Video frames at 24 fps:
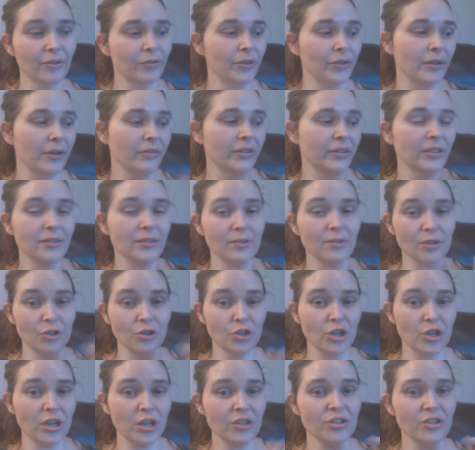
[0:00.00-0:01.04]
If you have any
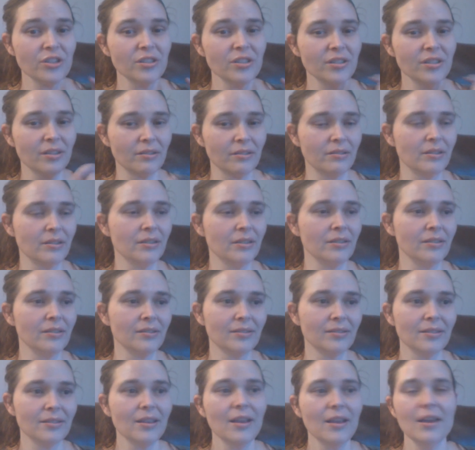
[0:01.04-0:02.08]
suggestions,
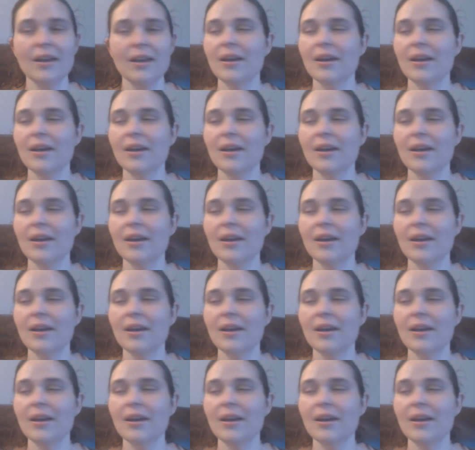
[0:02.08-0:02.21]
ideas,